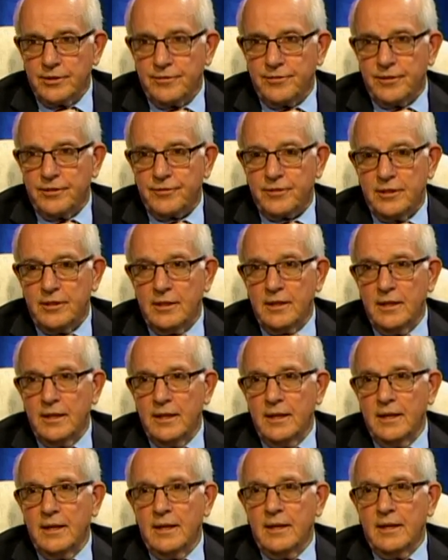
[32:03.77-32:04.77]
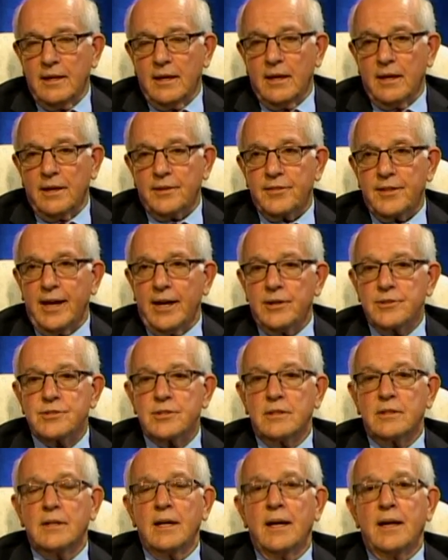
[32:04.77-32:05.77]

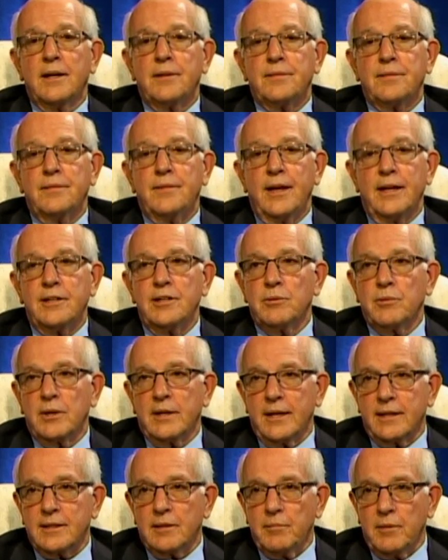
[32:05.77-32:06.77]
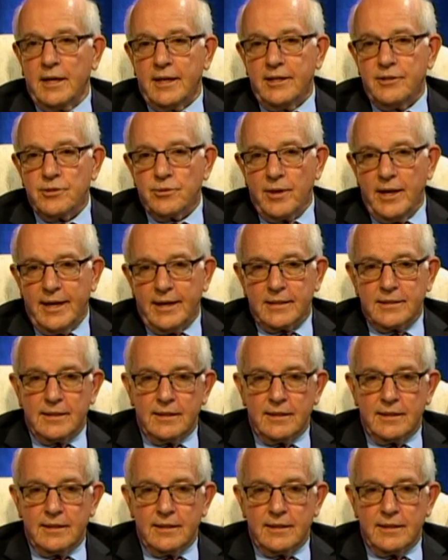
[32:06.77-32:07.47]
50,000, then you will get the money direct.